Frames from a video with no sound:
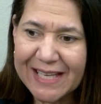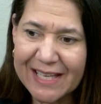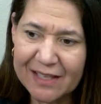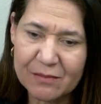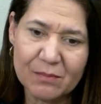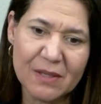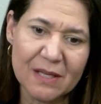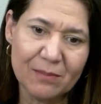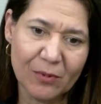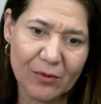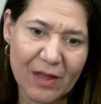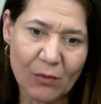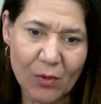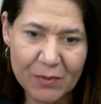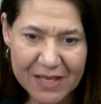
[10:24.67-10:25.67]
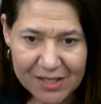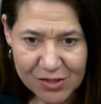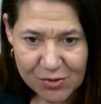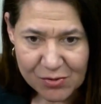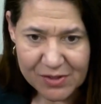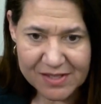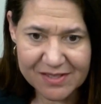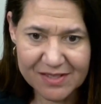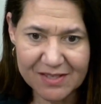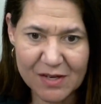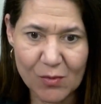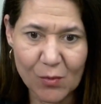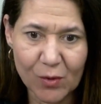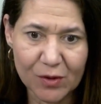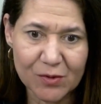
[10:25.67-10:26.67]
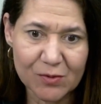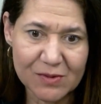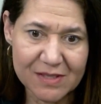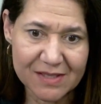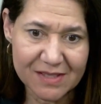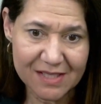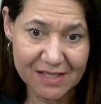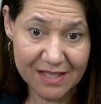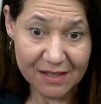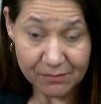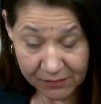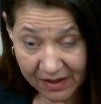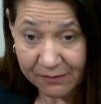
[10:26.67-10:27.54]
in people that will be interested in work through the city,